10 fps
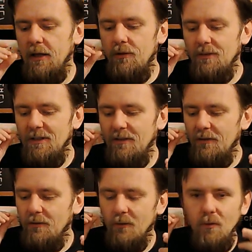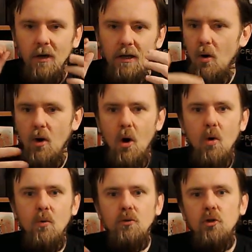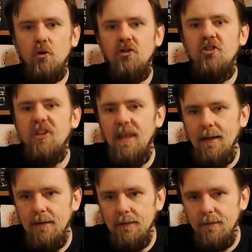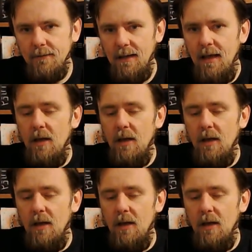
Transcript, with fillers: you need to hone your skills,